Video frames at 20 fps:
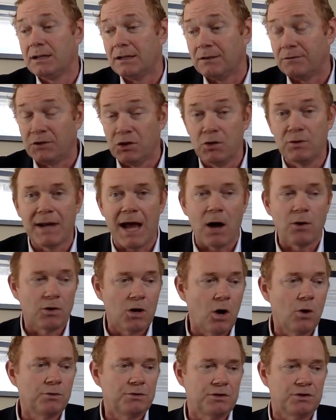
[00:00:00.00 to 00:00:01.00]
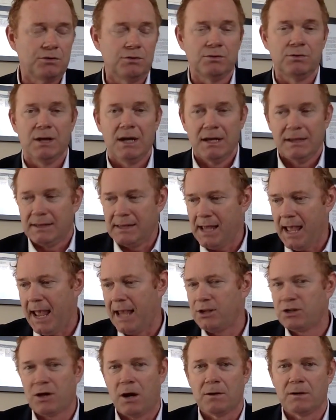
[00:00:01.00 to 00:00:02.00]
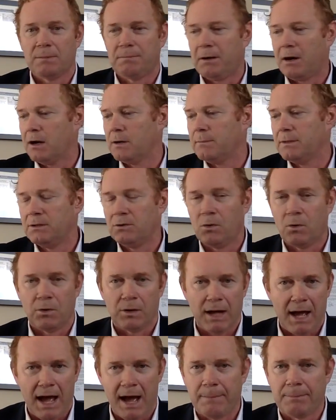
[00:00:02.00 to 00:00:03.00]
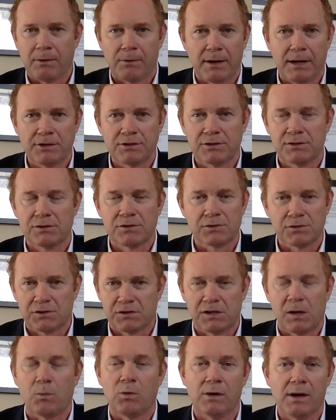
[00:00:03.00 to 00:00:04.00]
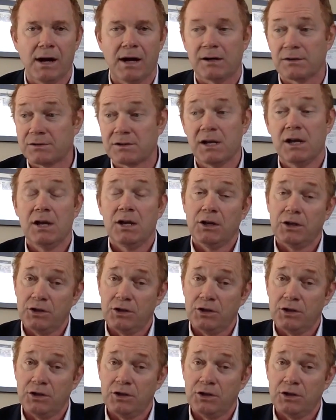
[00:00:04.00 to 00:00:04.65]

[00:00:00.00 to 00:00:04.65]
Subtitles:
And if you now go to the HR department or to operations or somewhere else,